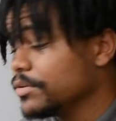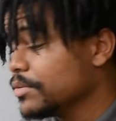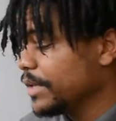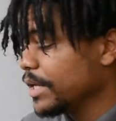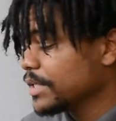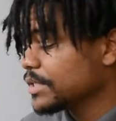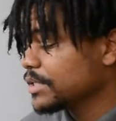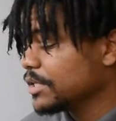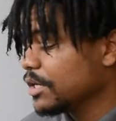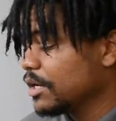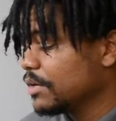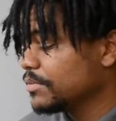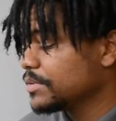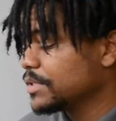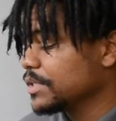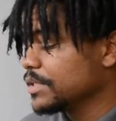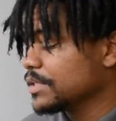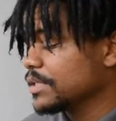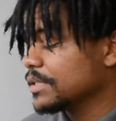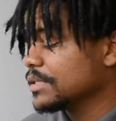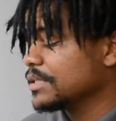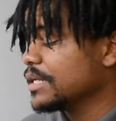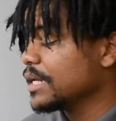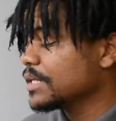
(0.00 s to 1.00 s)
Next up, since
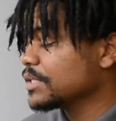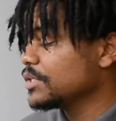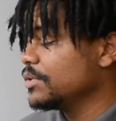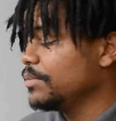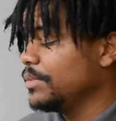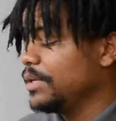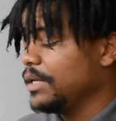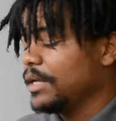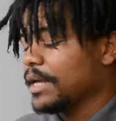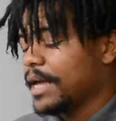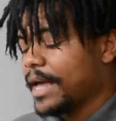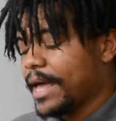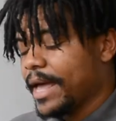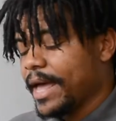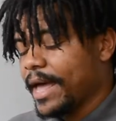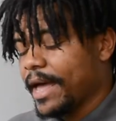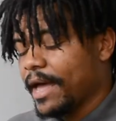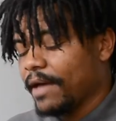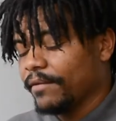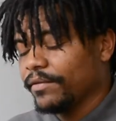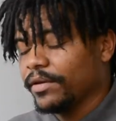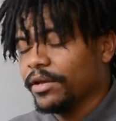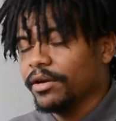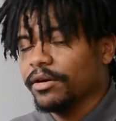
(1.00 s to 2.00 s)
it's next to me, I
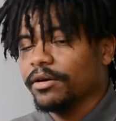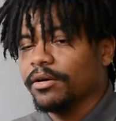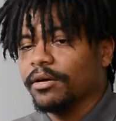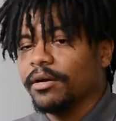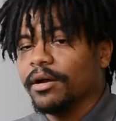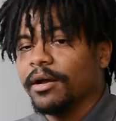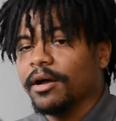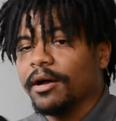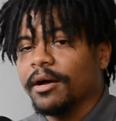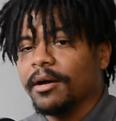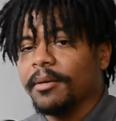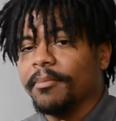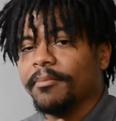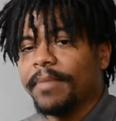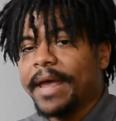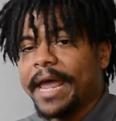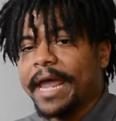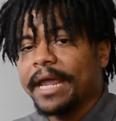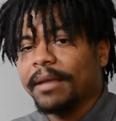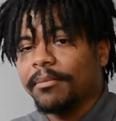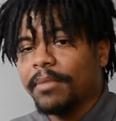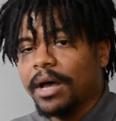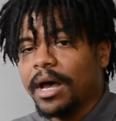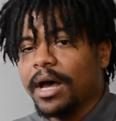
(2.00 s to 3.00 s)
have here
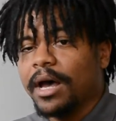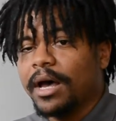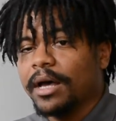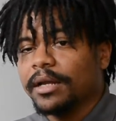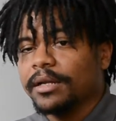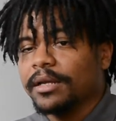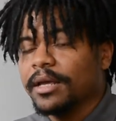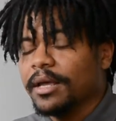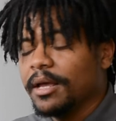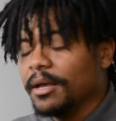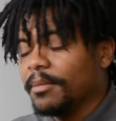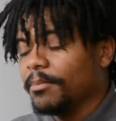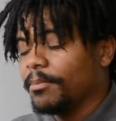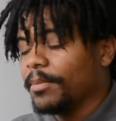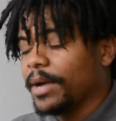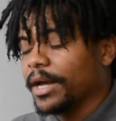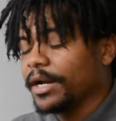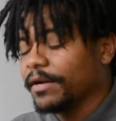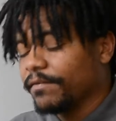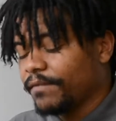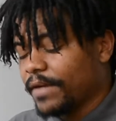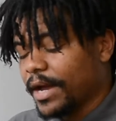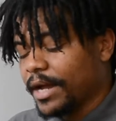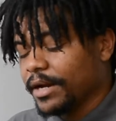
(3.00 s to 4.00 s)
MagMod
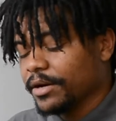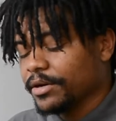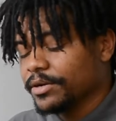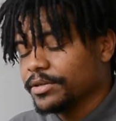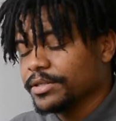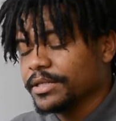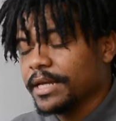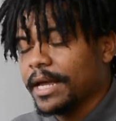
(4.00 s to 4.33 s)
modifiers.